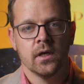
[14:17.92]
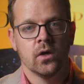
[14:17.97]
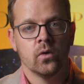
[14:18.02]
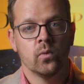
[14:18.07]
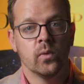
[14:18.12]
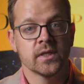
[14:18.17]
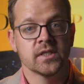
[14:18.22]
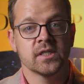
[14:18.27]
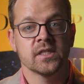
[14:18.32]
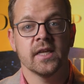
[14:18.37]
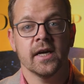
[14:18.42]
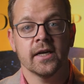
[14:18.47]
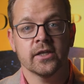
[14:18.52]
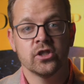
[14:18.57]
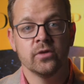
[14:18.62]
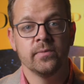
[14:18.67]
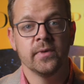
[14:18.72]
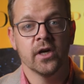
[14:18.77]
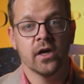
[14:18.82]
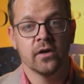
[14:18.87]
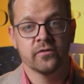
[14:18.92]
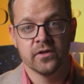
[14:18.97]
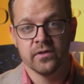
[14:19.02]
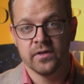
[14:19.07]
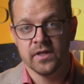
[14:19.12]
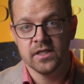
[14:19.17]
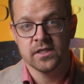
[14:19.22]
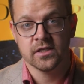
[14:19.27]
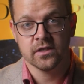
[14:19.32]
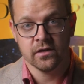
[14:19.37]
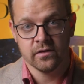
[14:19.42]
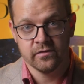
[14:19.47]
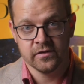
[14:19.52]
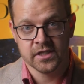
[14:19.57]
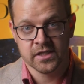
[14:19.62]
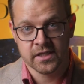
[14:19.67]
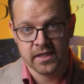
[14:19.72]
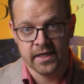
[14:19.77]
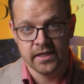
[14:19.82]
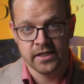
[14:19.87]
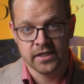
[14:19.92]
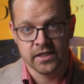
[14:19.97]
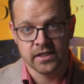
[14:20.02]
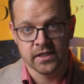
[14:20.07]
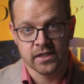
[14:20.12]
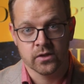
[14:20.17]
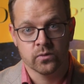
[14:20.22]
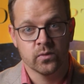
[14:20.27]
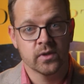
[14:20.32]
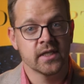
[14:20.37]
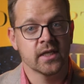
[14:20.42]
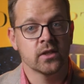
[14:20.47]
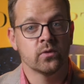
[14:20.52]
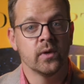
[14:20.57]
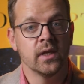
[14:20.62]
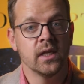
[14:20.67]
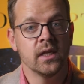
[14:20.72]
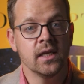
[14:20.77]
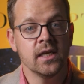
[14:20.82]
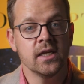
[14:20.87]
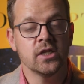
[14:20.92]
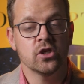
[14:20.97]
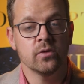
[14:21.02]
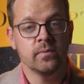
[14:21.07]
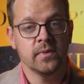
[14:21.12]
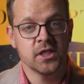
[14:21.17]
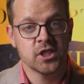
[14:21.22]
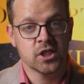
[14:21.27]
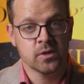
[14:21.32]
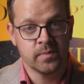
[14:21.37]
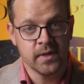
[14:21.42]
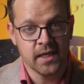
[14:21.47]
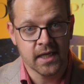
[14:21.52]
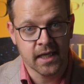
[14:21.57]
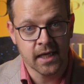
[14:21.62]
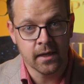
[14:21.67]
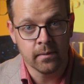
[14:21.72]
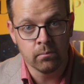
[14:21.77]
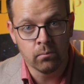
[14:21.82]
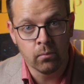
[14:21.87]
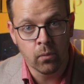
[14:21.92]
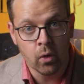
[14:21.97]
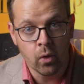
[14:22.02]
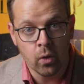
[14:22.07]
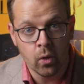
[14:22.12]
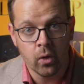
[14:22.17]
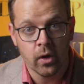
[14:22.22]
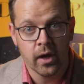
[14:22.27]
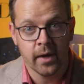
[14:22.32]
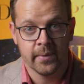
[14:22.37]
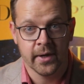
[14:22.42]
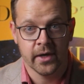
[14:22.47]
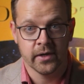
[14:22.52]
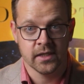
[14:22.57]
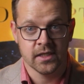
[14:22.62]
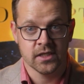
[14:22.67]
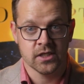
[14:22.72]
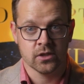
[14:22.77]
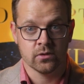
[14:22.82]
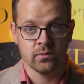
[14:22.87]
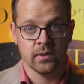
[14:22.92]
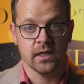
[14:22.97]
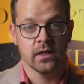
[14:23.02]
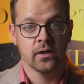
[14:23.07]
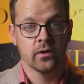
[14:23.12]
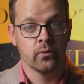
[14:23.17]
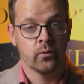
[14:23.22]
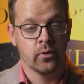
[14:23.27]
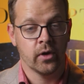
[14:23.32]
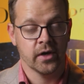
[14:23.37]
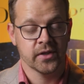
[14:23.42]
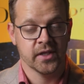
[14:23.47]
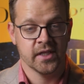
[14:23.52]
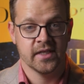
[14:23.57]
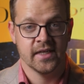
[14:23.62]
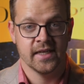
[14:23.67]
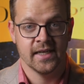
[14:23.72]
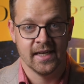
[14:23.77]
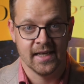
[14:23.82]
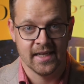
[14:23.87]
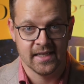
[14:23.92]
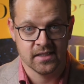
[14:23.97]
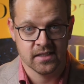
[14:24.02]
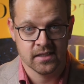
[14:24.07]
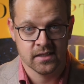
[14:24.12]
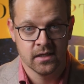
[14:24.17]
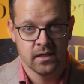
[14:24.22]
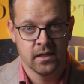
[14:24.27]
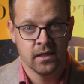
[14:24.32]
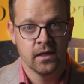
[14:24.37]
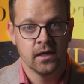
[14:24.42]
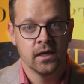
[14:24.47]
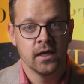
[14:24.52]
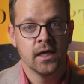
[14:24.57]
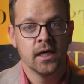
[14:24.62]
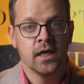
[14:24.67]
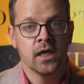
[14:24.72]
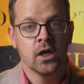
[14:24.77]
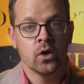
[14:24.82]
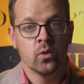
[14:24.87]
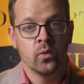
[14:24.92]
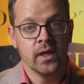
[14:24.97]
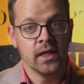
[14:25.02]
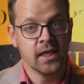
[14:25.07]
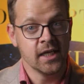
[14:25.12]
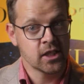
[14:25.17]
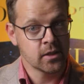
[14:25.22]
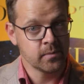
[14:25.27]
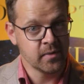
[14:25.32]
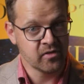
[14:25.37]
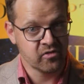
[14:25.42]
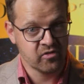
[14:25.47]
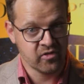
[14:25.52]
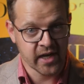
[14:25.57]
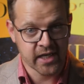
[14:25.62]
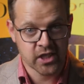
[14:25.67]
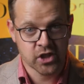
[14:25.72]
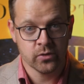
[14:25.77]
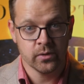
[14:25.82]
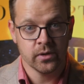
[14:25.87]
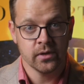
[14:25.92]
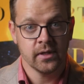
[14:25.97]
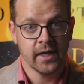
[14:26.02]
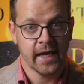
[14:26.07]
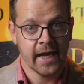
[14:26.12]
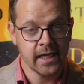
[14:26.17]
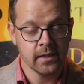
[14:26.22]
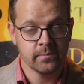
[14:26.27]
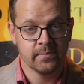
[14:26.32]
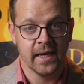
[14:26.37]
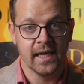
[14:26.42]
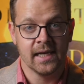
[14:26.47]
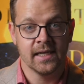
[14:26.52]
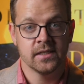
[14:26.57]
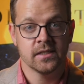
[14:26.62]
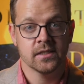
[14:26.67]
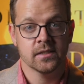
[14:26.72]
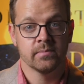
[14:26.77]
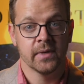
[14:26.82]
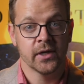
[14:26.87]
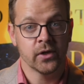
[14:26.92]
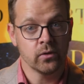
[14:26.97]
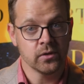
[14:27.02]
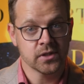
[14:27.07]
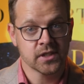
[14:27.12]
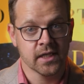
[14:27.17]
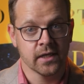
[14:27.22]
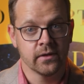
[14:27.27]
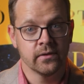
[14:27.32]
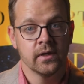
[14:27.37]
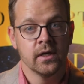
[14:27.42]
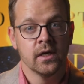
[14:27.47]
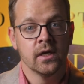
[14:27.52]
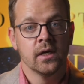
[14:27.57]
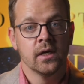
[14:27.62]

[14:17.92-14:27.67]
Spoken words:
What stuck to me after these conversations was that we need to be speaking more about history rather than less. We need to be factual and balanced, but also